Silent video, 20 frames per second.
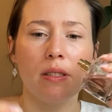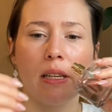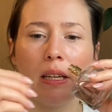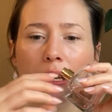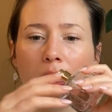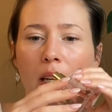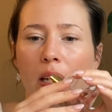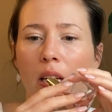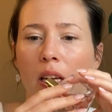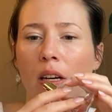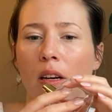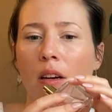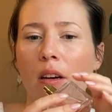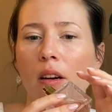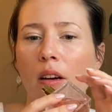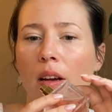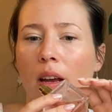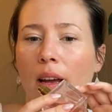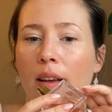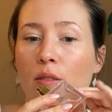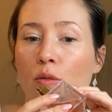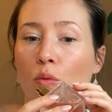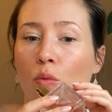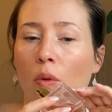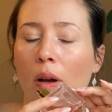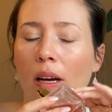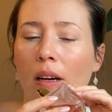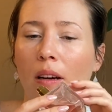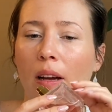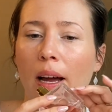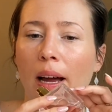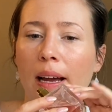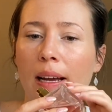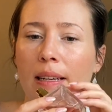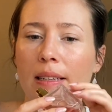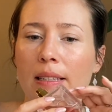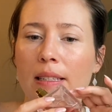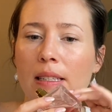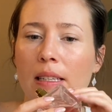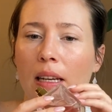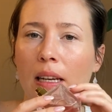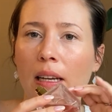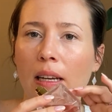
in here, as well as